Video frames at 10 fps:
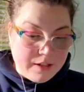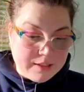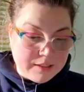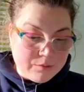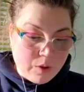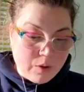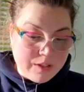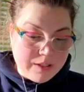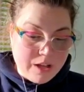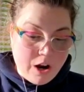is a road
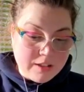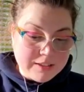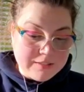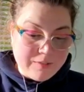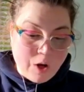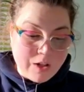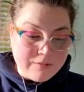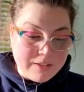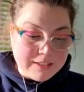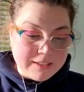in the hearts of all
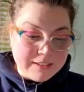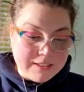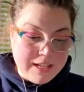of us,